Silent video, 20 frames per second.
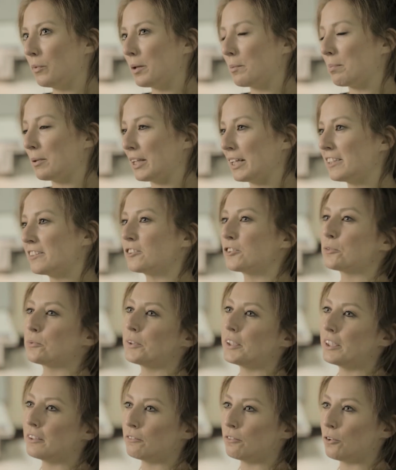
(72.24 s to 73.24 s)
We place
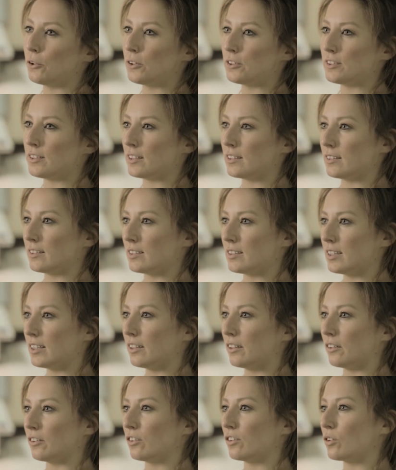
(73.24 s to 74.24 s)
reinforcing
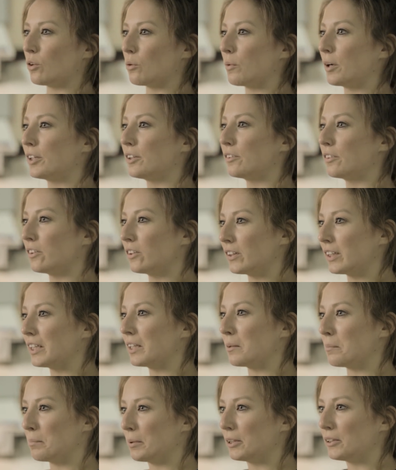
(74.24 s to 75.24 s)
steel. So when you look
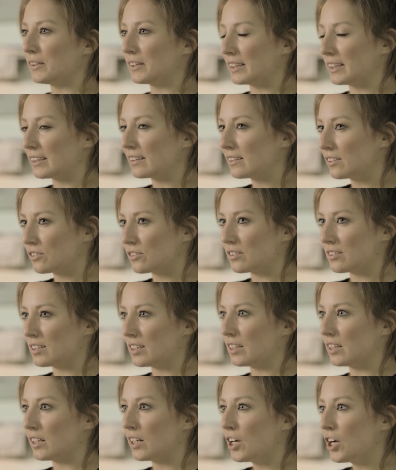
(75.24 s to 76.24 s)
at a building and you
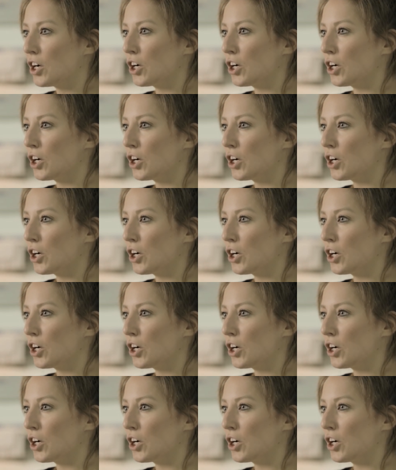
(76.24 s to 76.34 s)
see